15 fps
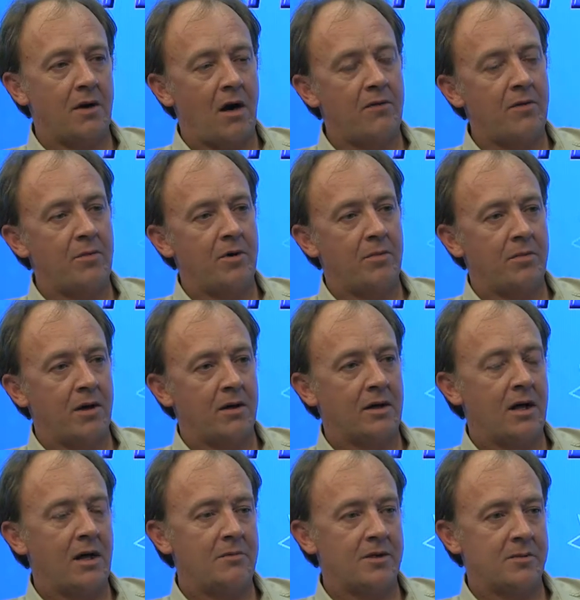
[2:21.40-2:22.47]
Overberg
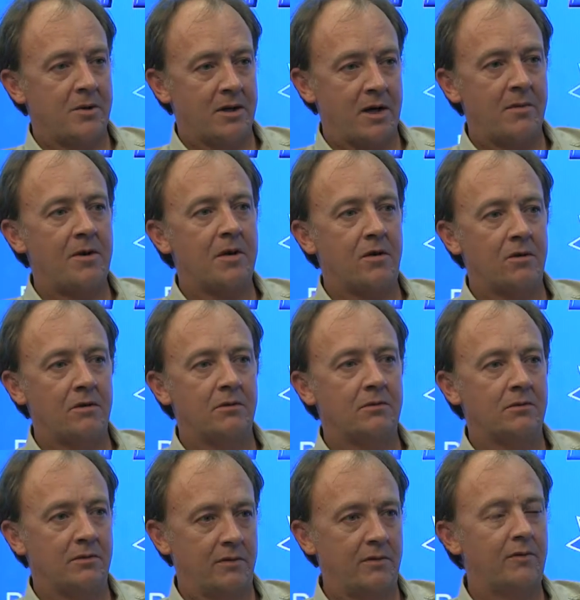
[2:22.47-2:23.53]
Boat Club has been coming
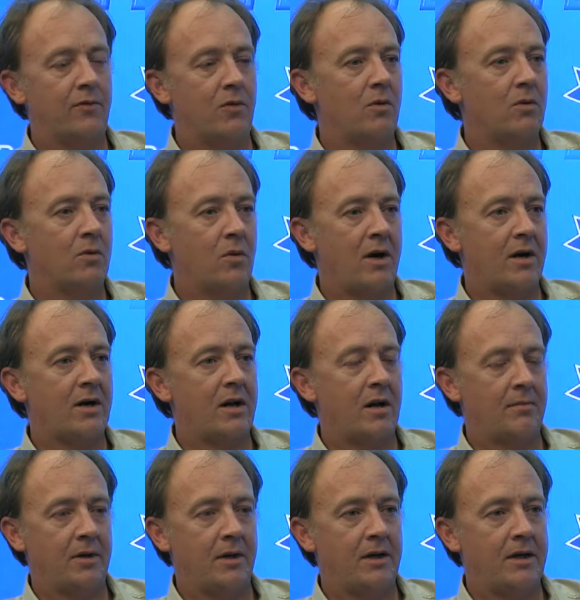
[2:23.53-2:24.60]
on for quite a
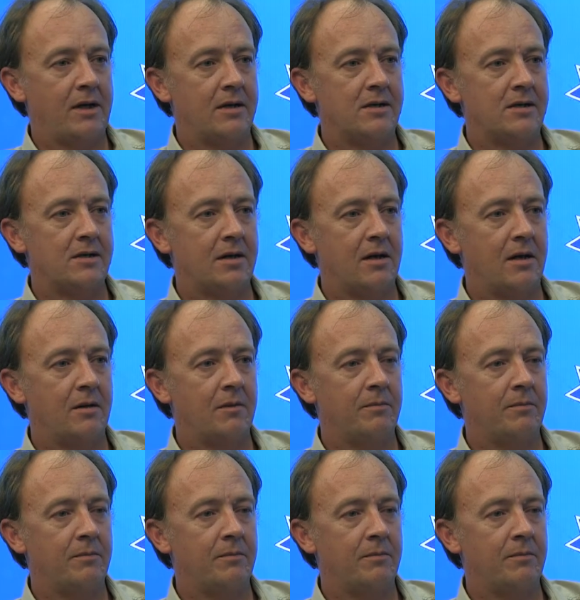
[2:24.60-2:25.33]
couple of years.